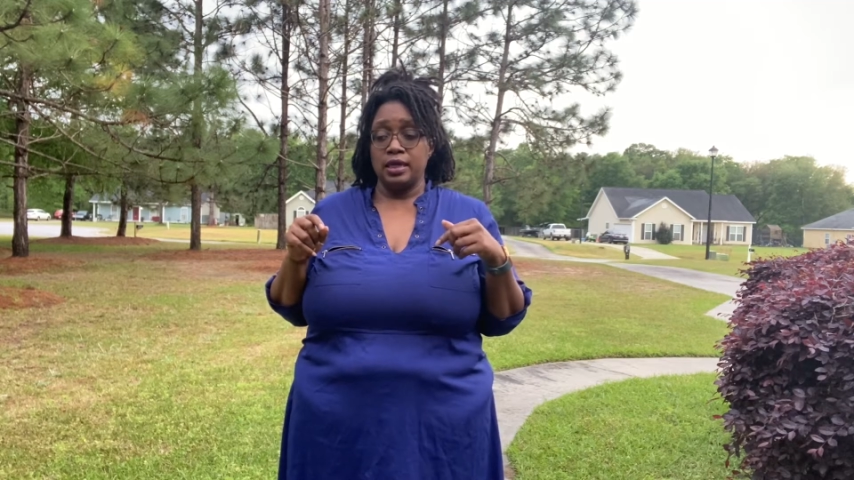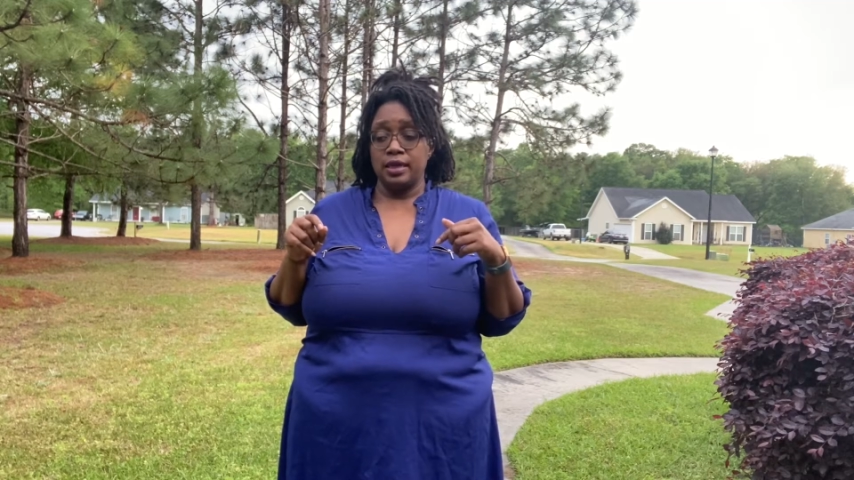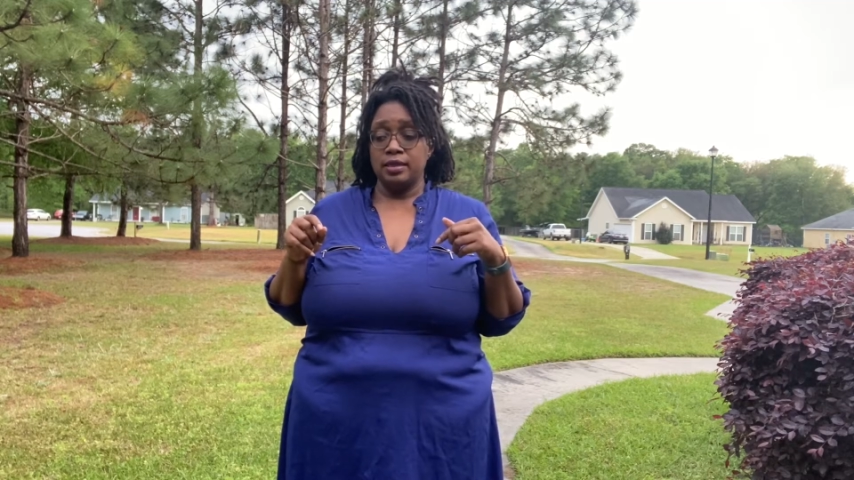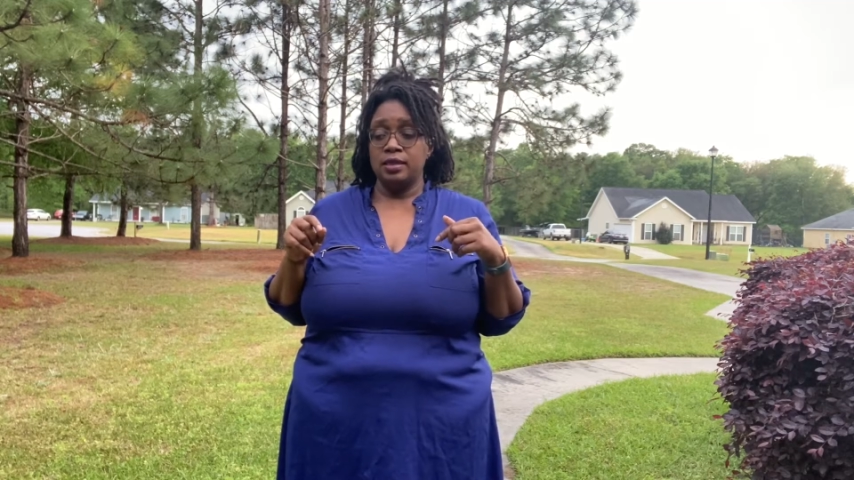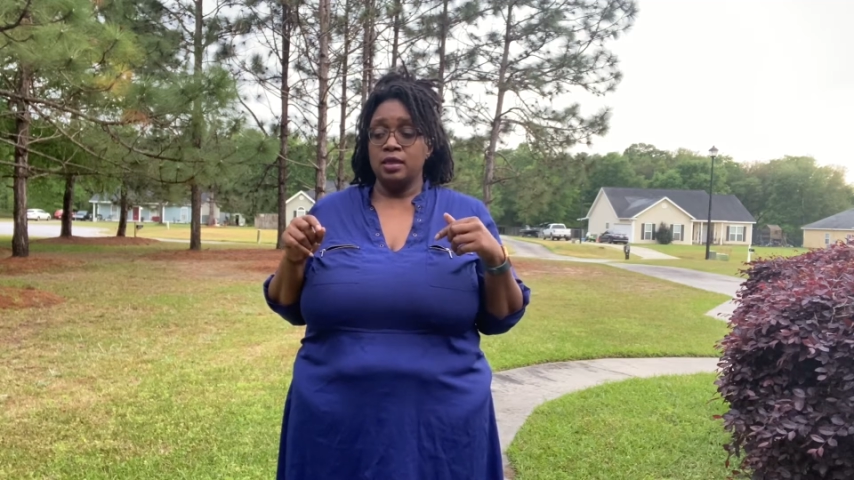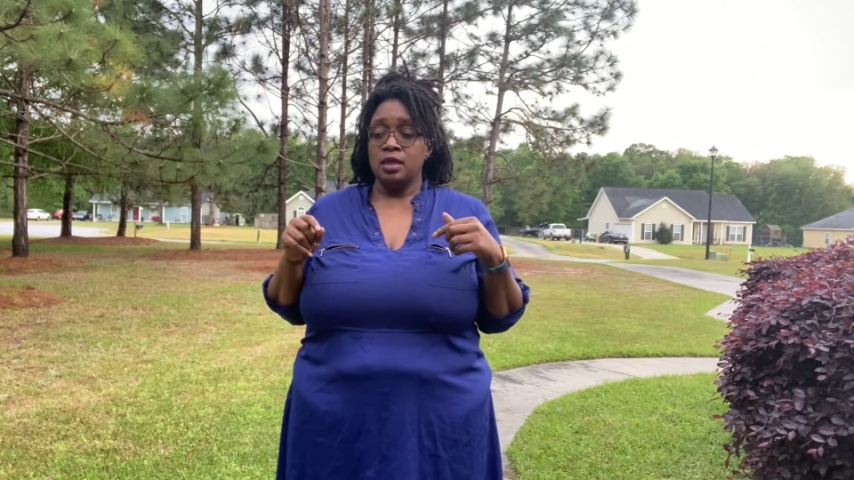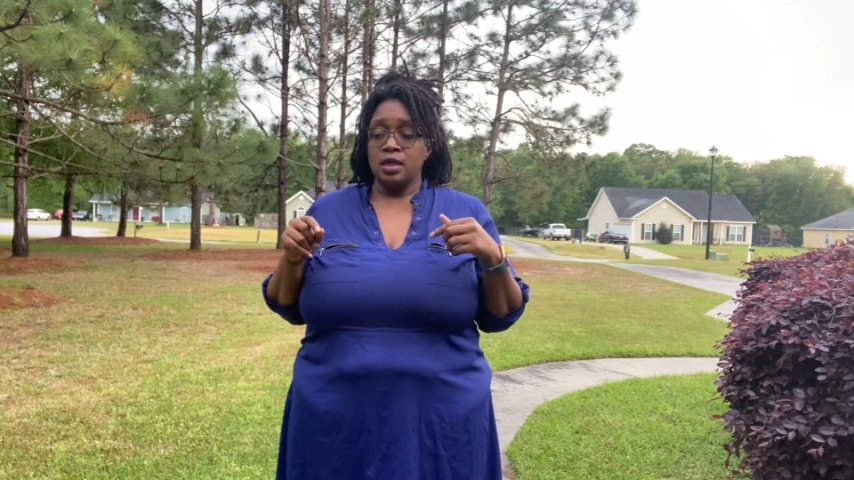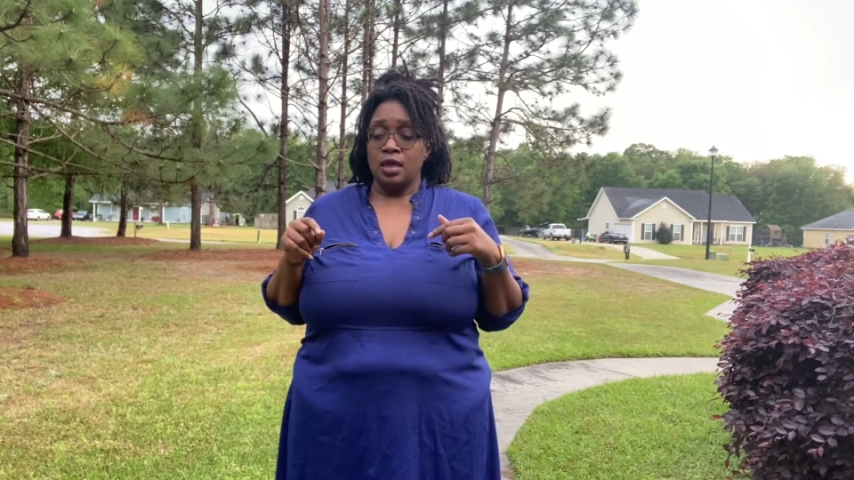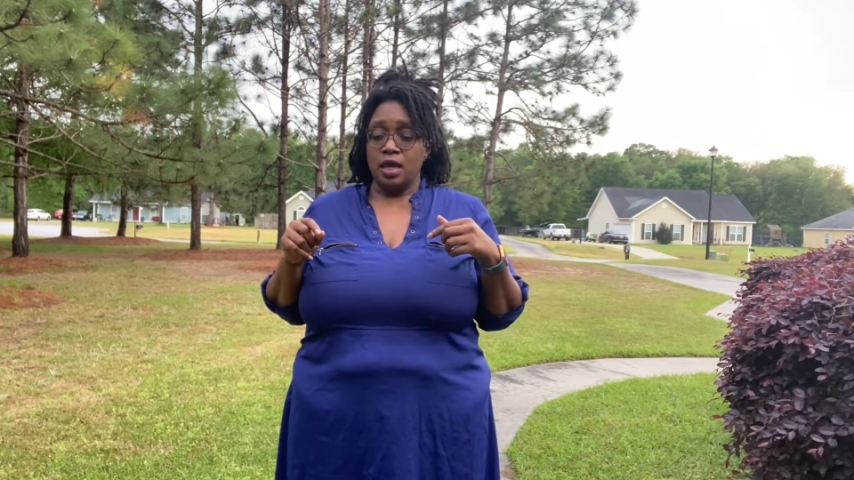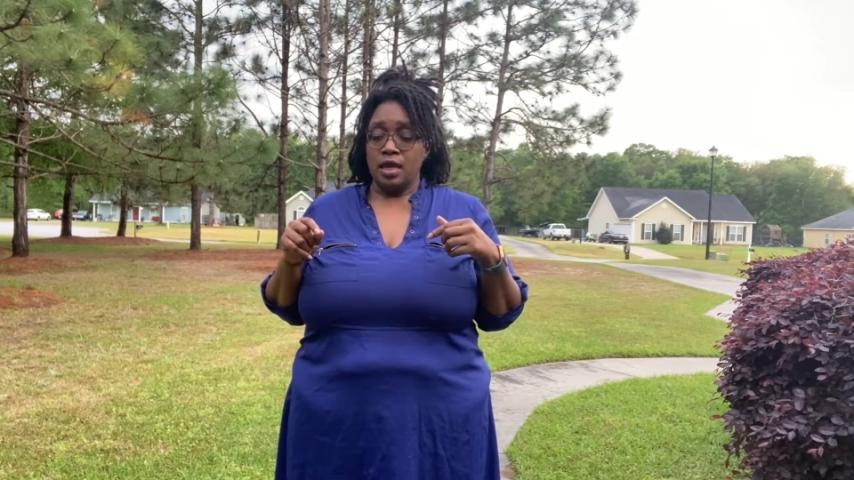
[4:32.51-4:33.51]
cake.
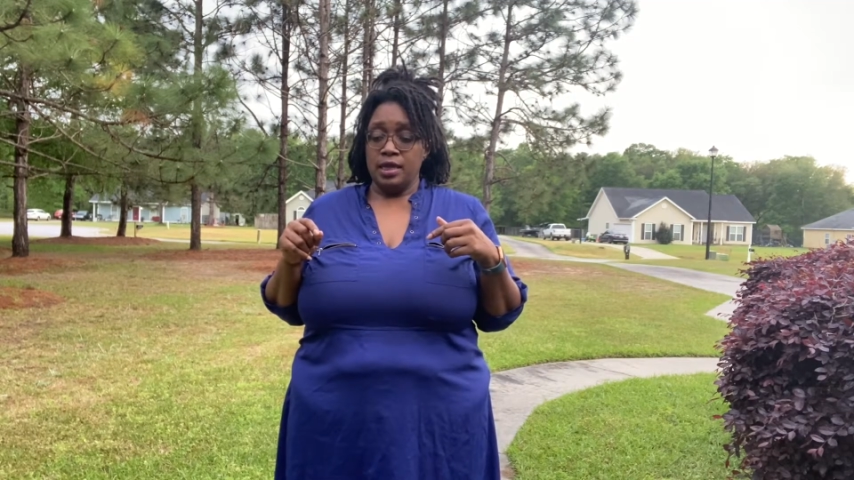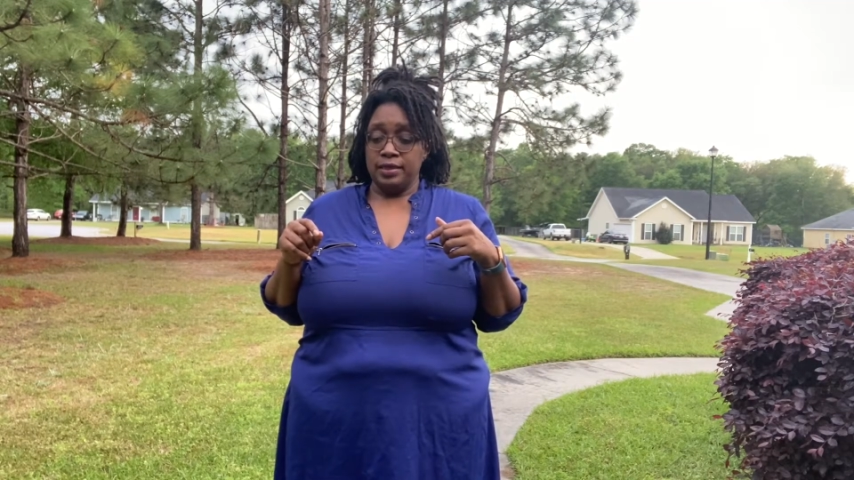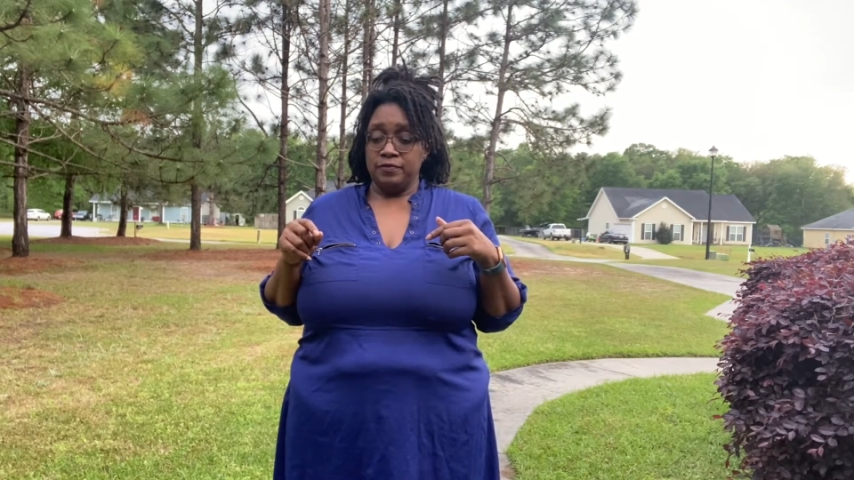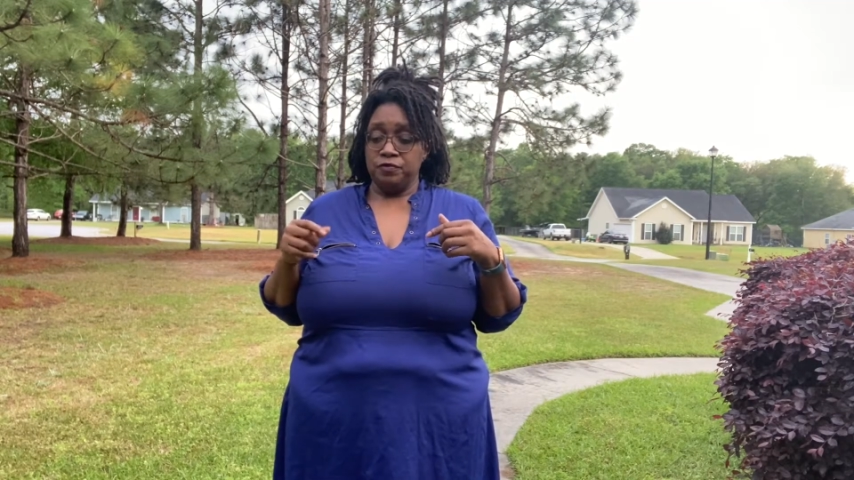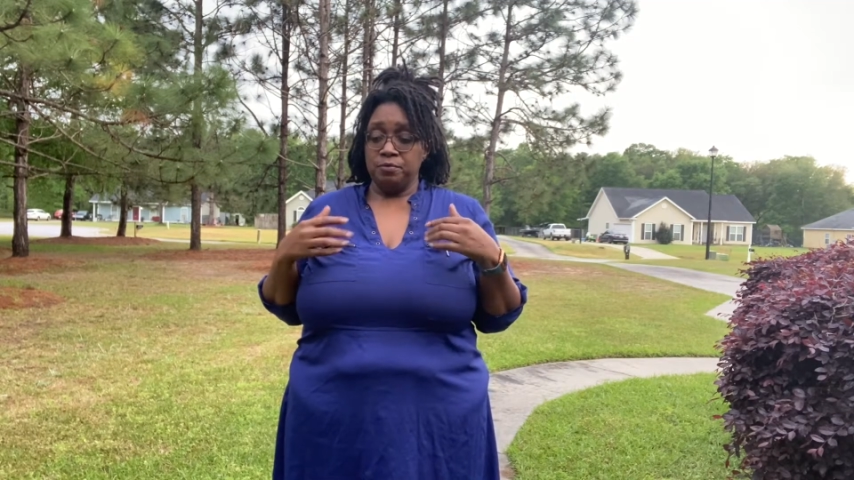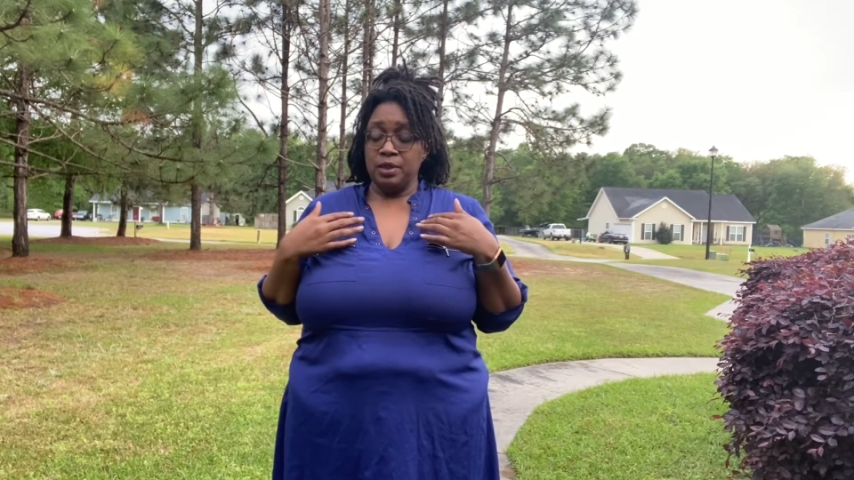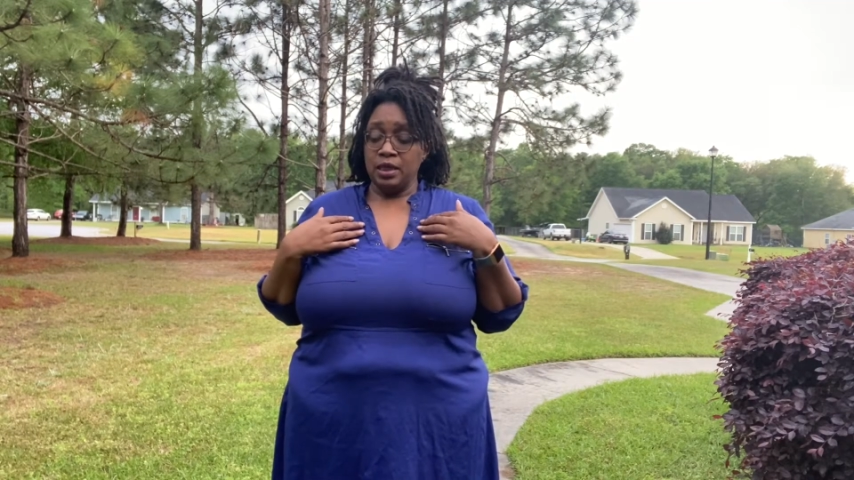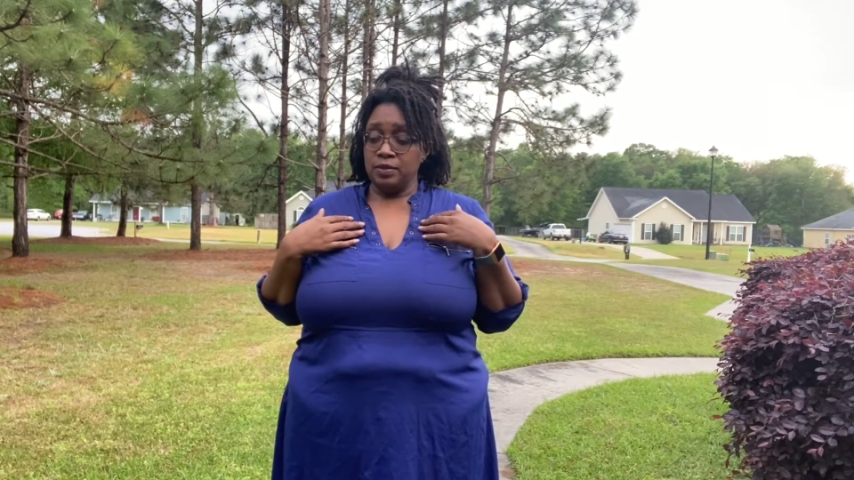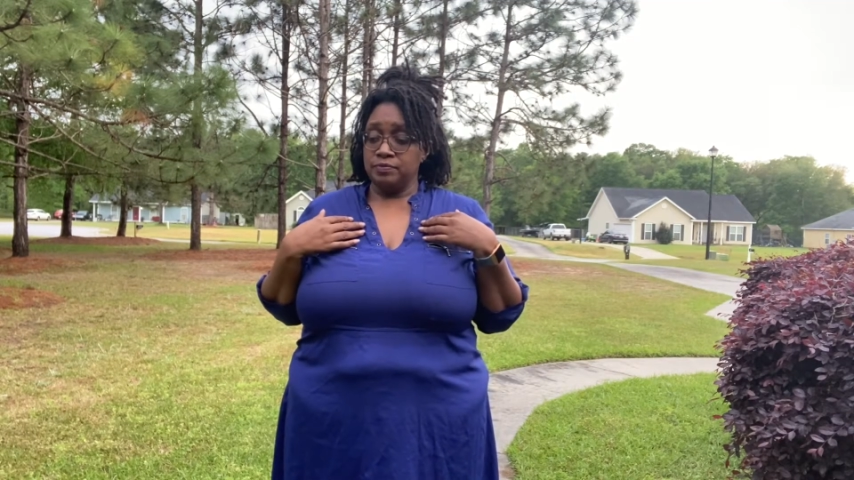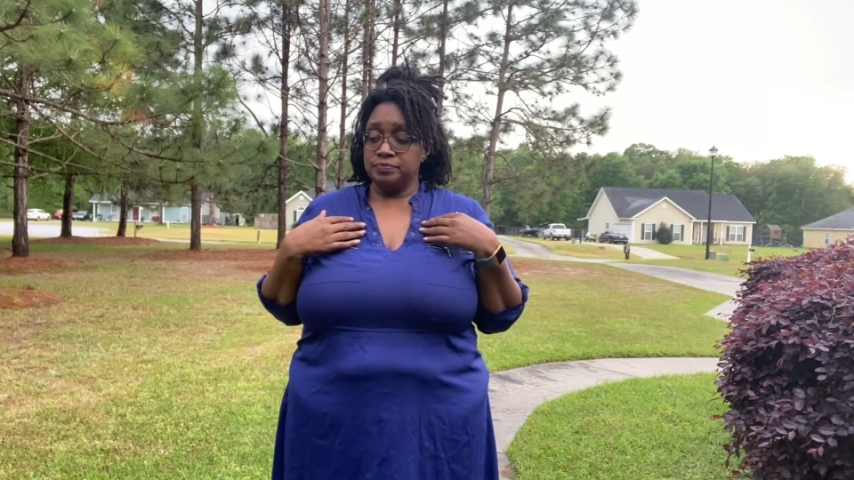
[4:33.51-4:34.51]
And for
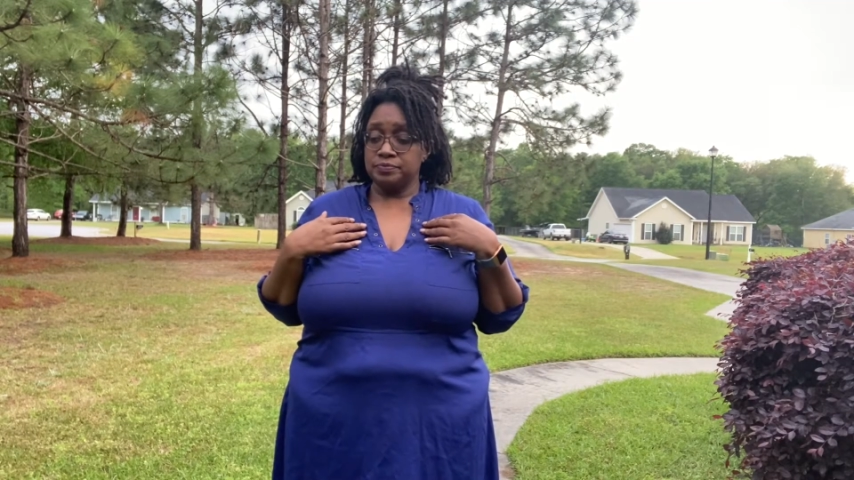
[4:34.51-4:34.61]
me,